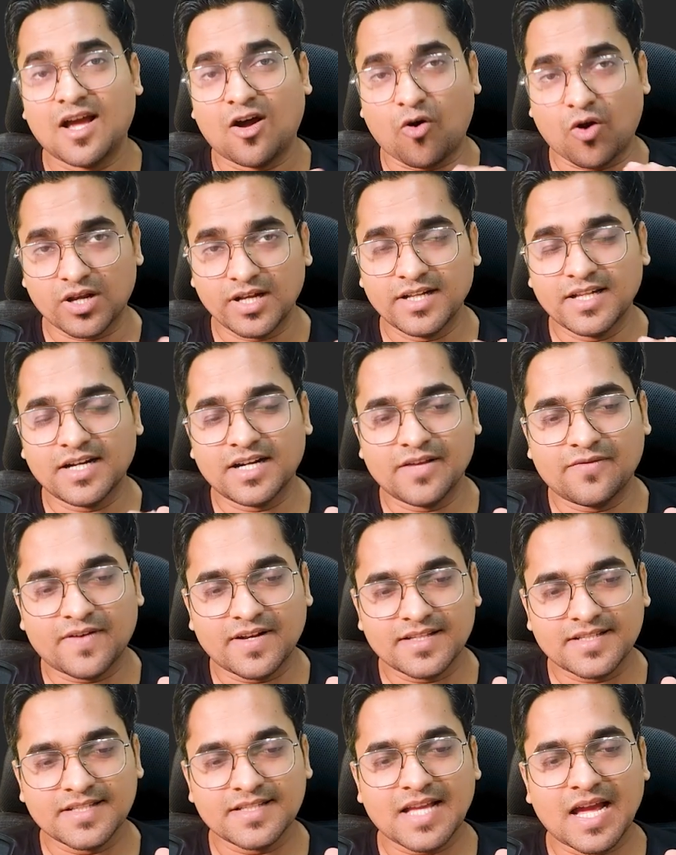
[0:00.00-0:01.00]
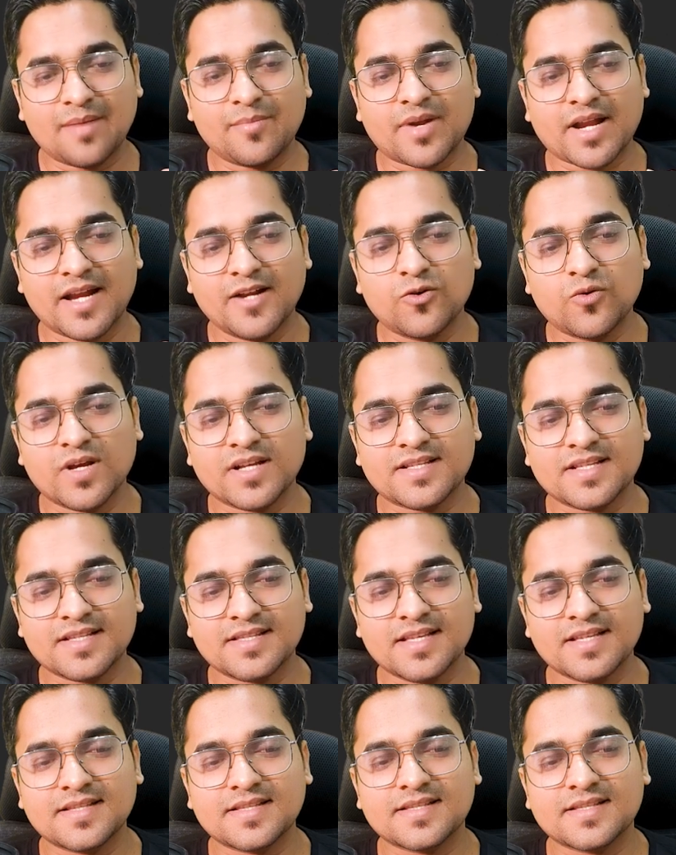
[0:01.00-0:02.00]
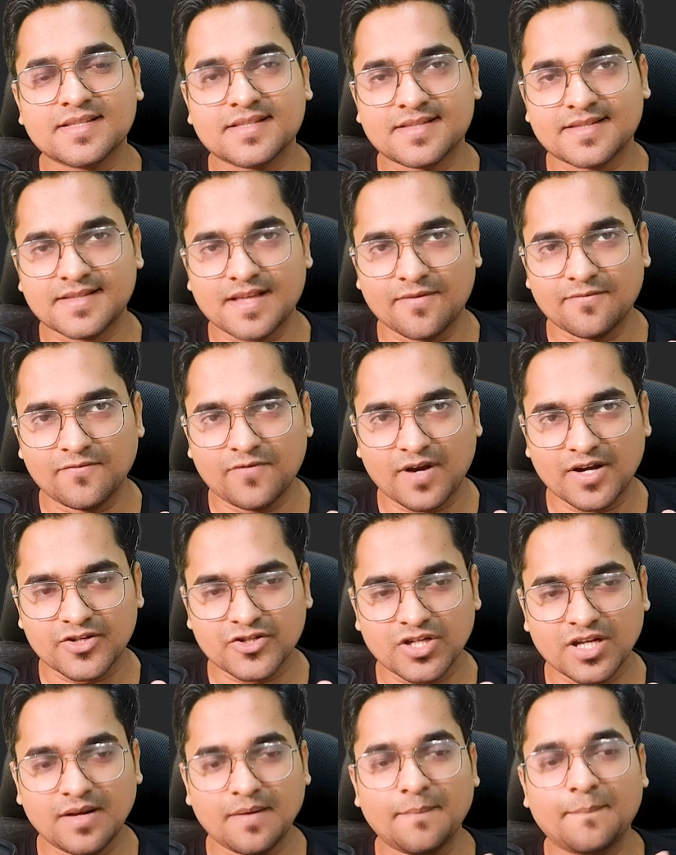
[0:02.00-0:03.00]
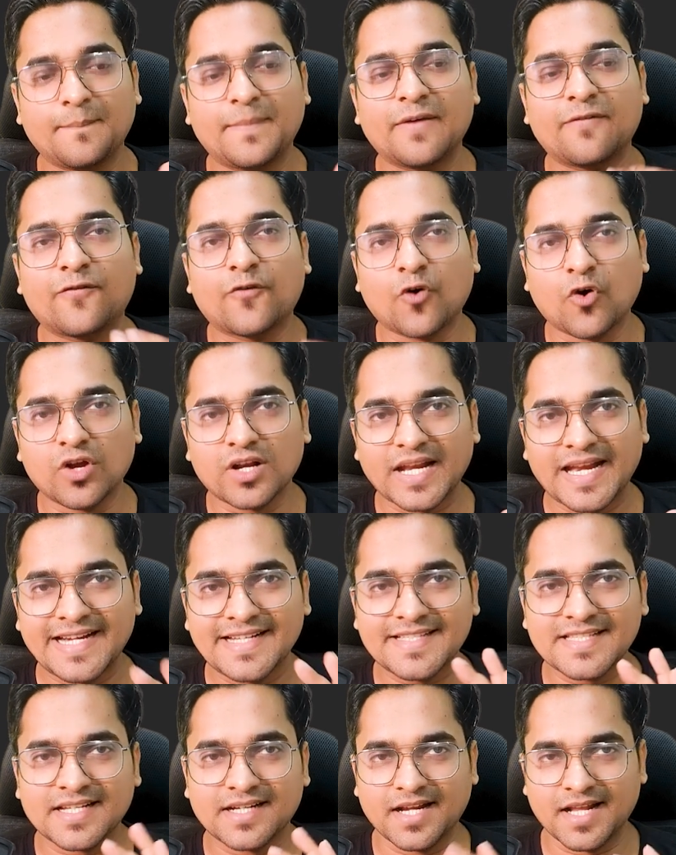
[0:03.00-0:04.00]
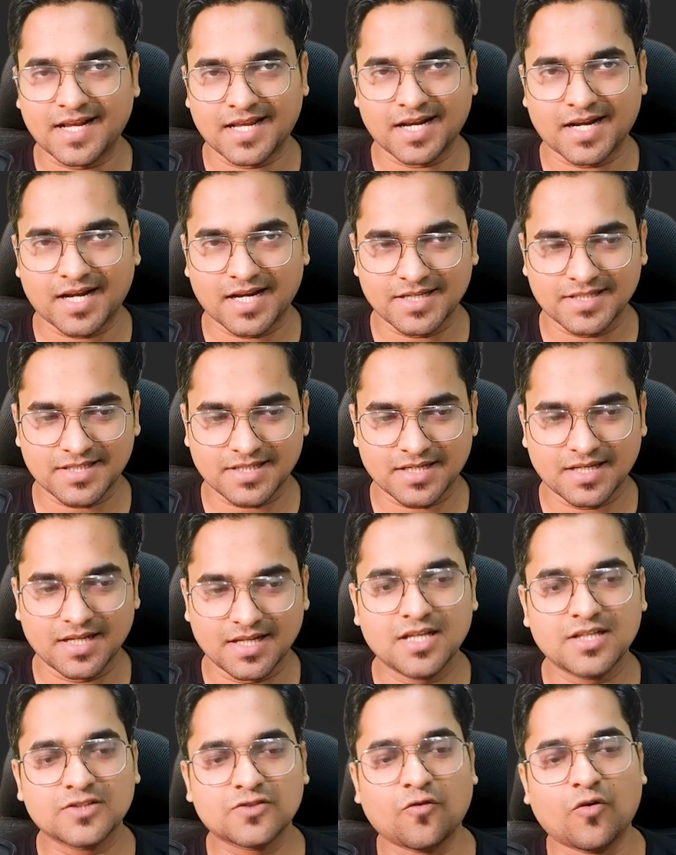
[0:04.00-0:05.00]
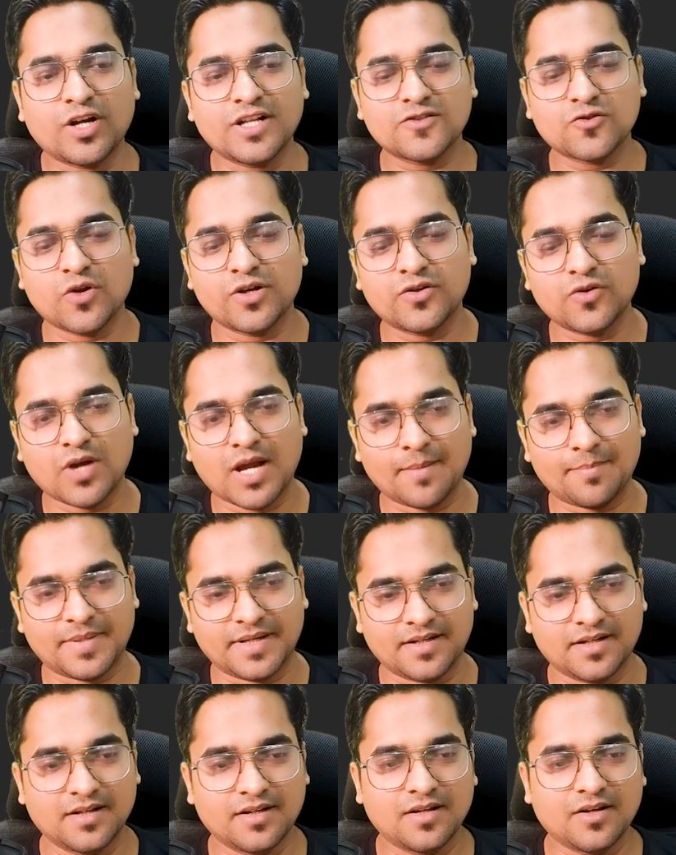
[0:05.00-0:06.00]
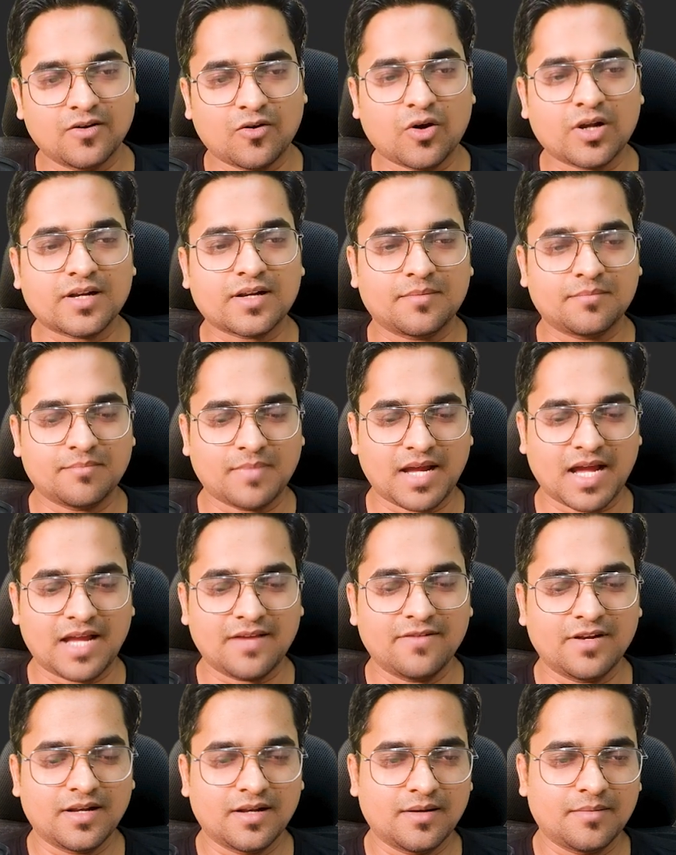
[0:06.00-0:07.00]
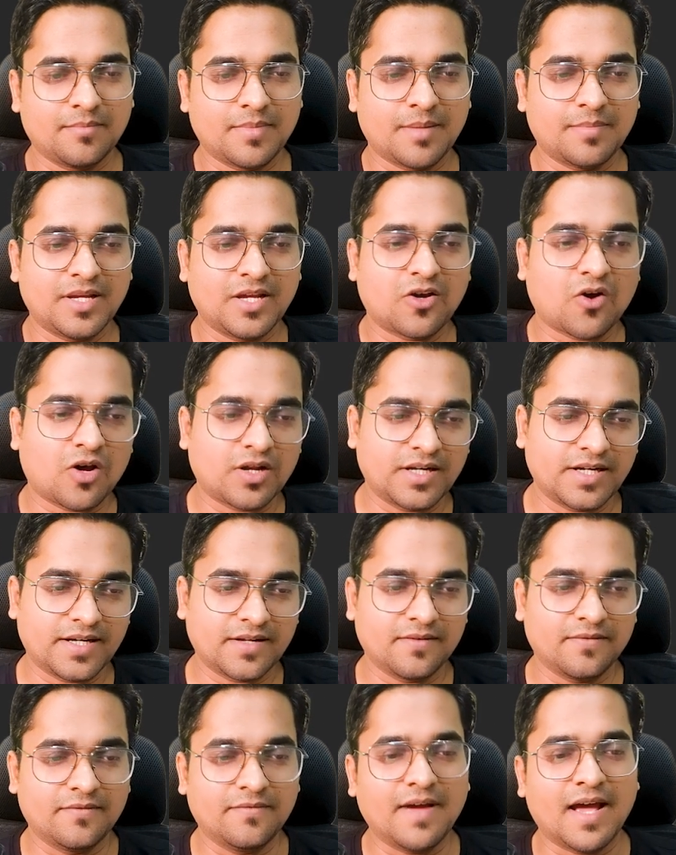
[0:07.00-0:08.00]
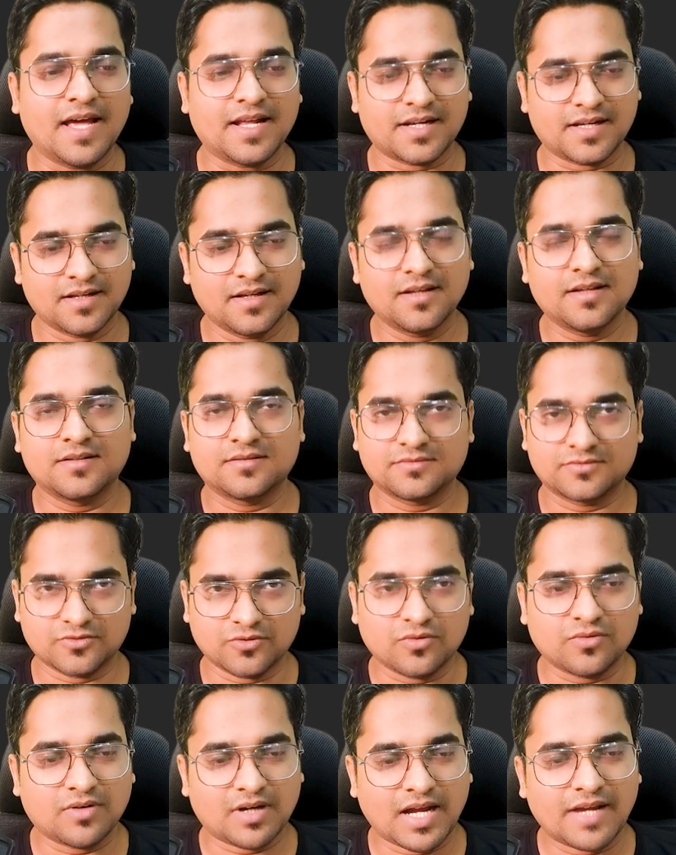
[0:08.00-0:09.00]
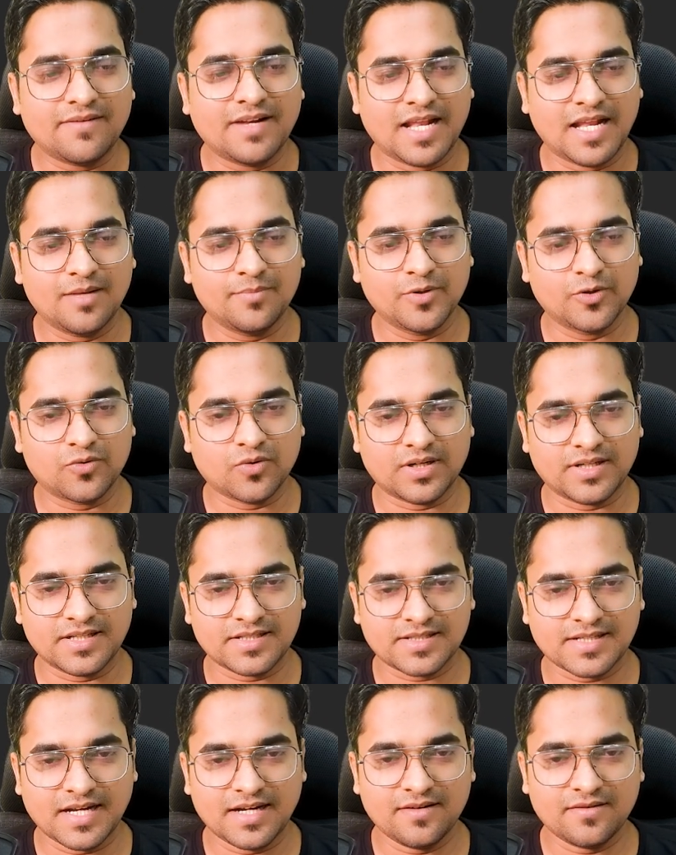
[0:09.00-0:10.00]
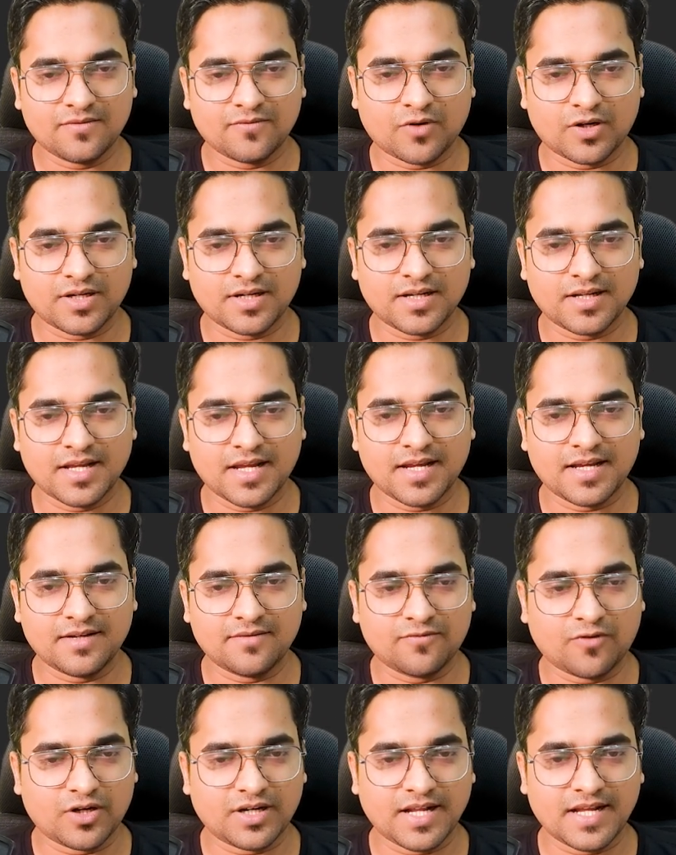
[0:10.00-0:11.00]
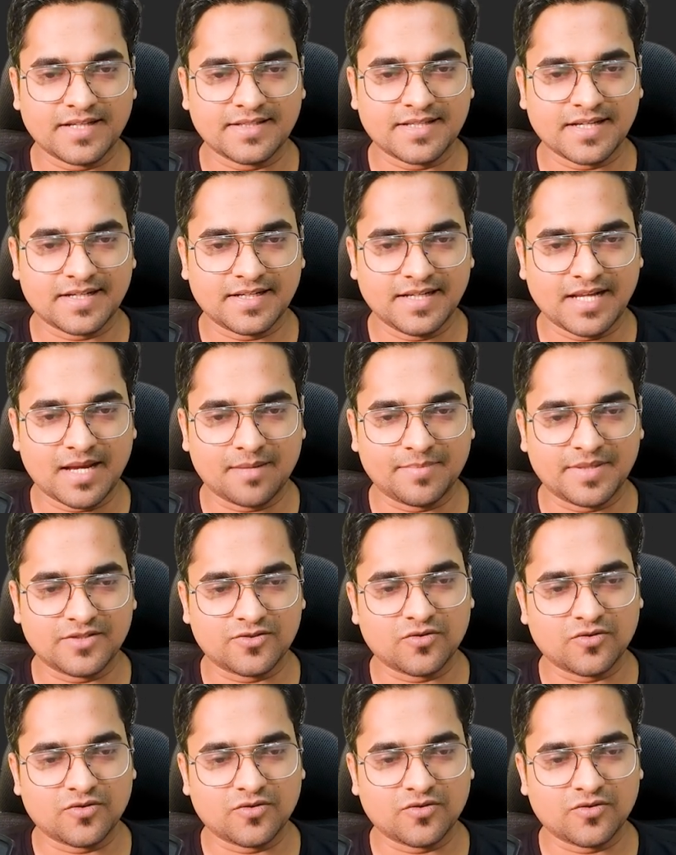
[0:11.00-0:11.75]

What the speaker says: Only the difference is I'm trying to access this sum function before its declaration. So what is going to happen? Or I will maybe call it var. So I will help you to understand what exactly happens